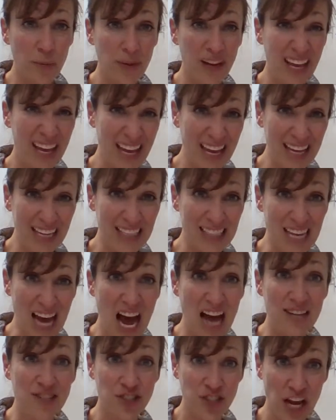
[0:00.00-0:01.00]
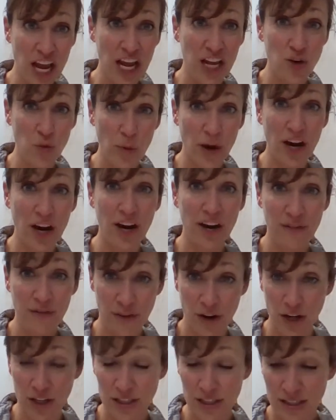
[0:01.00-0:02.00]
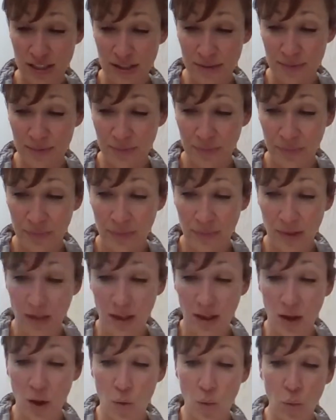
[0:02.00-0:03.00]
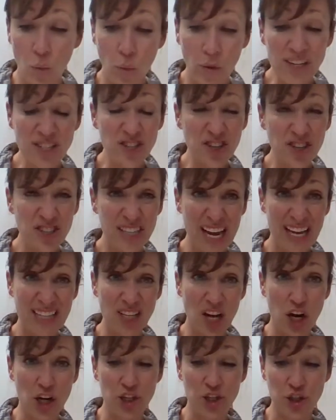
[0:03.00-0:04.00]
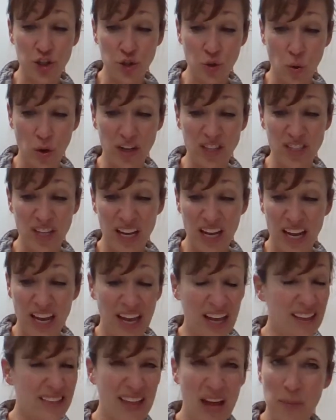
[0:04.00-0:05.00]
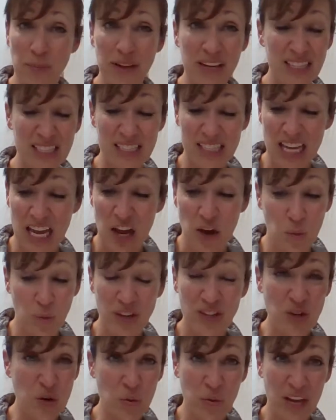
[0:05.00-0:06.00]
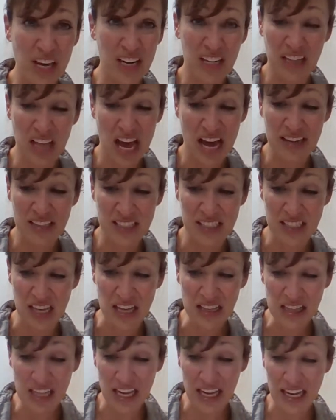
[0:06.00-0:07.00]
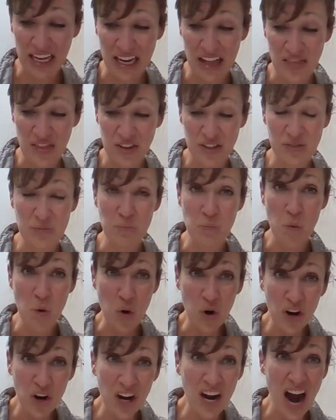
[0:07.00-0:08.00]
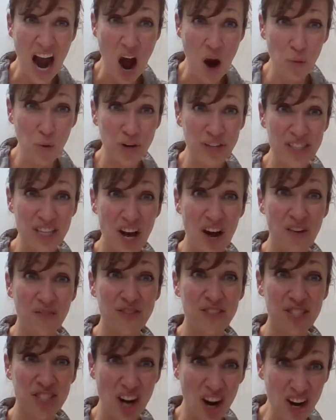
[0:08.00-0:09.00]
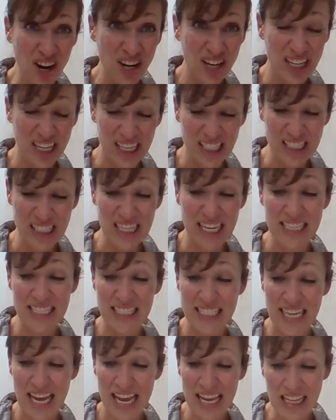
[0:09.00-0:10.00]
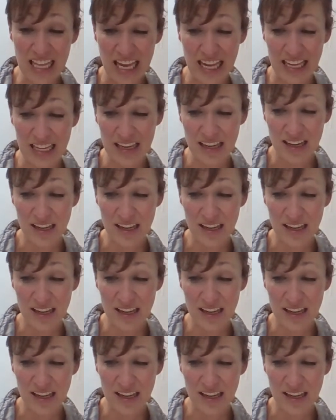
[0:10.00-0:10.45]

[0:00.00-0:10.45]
begins on January 1st. Winter days are short. That means we don't get a lot of sunlight. There's more hours of darkness than daylight.